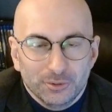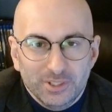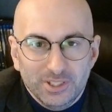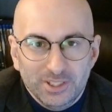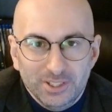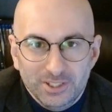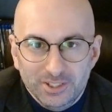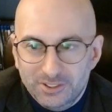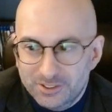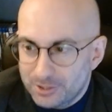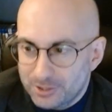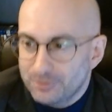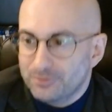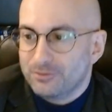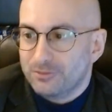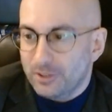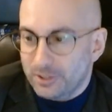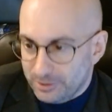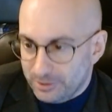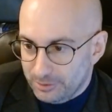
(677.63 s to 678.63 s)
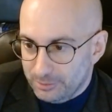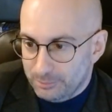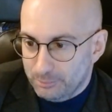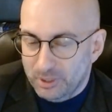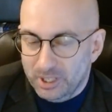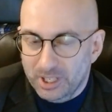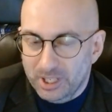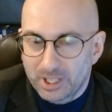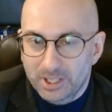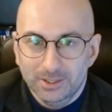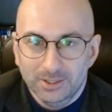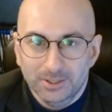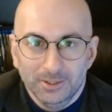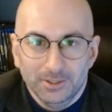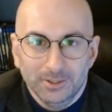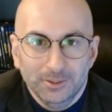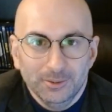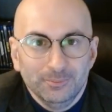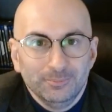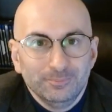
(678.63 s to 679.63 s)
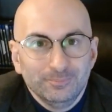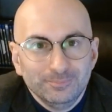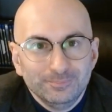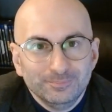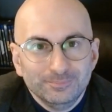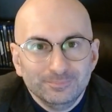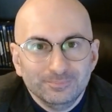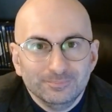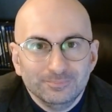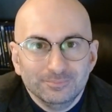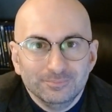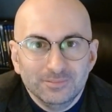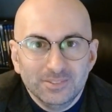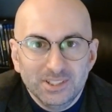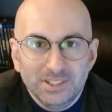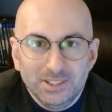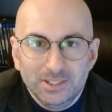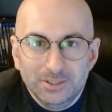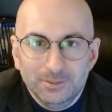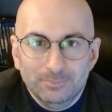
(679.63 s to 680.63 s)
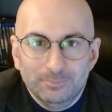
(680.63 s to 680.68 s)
he's confronted by the